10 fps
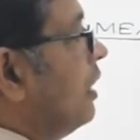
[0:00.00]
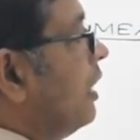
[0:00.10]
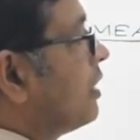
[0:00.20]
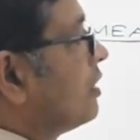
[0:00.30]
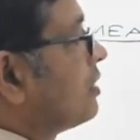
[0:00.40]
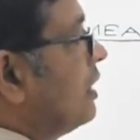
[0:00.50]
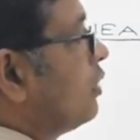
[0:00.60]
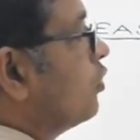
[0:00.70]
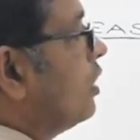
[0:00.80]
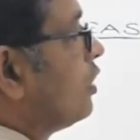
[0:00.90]
It is
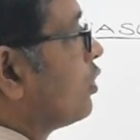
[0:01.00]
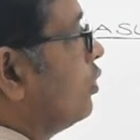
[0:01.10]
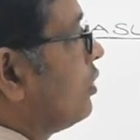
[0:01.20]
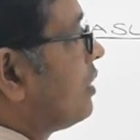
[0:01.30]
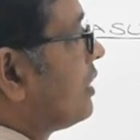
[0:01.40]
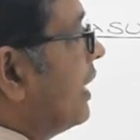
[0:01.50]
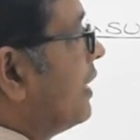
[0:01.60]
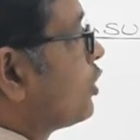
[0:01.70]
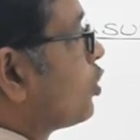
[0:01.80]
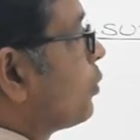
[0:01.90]
equal to
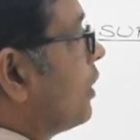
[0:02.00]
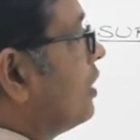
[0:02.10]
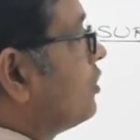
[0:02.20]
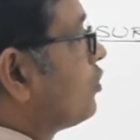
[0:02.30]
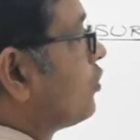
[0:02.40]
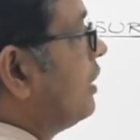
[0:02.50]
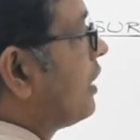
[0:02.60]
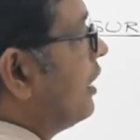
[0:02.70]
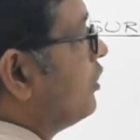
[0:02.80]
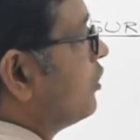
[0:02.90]
10⁻³
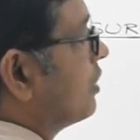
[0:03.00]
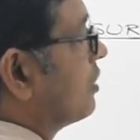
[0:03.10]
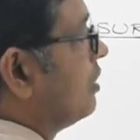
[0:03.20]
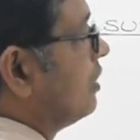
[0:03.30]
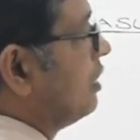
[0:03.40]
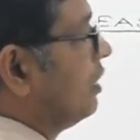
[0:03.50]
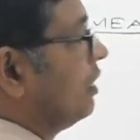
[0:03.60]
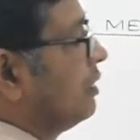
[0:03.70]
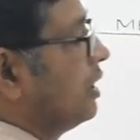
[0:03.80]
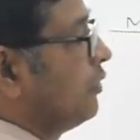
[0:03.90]
kg.
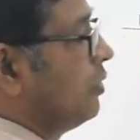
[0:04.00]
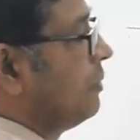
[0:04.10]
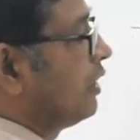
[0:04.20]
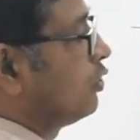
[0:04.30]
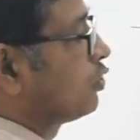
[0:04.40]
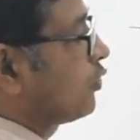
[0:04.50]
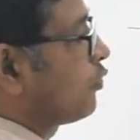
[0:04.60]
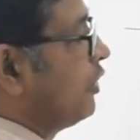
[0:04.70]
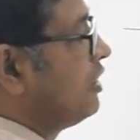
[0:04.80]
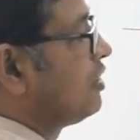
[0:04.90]
Then we make use of
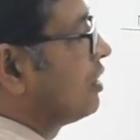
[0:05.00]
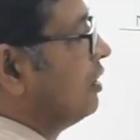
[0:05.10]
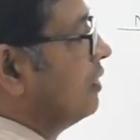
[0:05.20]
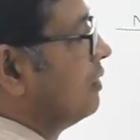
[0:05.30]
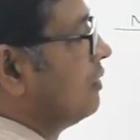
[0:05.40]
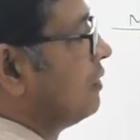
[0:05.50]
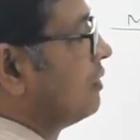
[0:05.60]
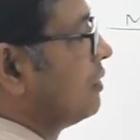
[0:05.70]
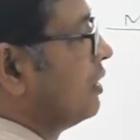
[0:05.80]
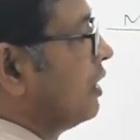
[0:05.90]
quintal.
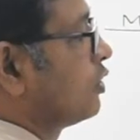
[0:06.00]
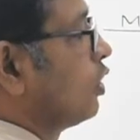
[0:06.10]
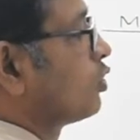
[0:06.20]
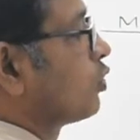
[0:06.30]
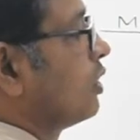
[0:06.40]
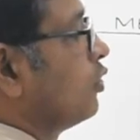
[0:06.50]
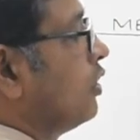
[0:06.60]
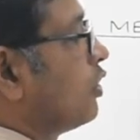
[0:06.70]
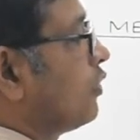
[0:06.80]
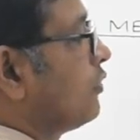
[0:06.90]
It is also a
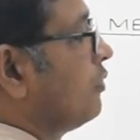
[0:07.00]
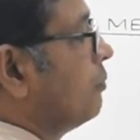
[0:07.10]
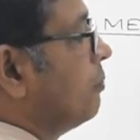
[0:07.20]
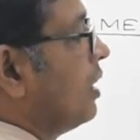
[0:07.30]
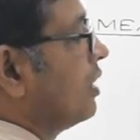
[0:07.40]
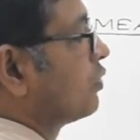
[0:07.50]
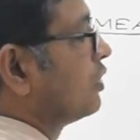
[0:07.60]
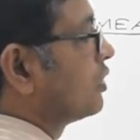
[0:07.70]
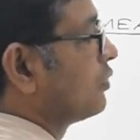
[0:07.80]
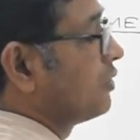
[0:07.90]
unit of mass
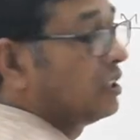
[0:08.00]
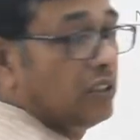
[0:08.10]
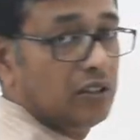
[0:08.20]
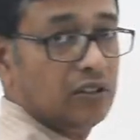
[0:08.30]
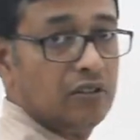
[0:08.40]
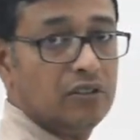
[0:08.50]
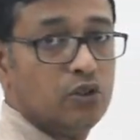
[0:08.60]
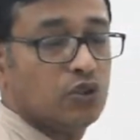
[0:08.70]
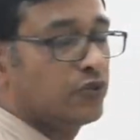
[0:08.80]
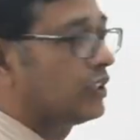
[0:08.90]
which is
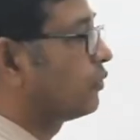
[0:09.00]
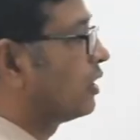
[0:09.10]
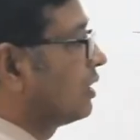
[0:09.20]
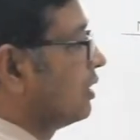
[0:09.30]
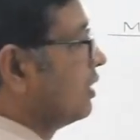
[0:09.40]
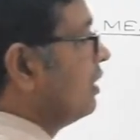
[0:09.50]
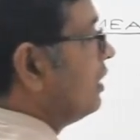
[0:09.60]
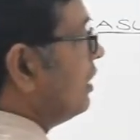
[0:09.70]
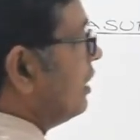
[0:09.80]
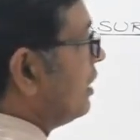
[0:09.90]
used frequently.
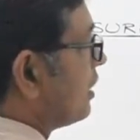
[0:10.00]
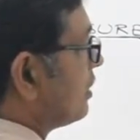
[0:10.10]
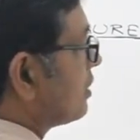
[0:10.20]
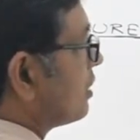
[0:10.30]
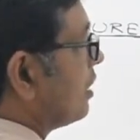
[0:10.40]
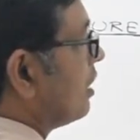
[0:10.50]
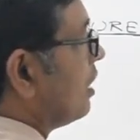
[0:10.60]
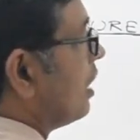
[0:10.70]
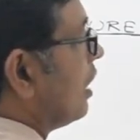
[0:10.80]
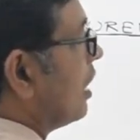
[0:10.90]
It is
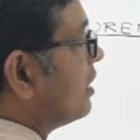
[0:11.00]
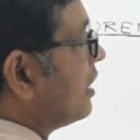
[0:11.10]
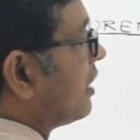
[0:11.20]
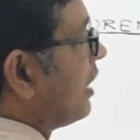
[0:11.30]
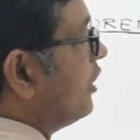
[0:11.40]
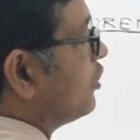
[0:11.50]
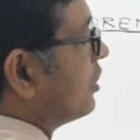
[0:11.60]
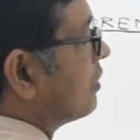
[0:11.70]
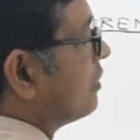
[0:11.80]
100 kg.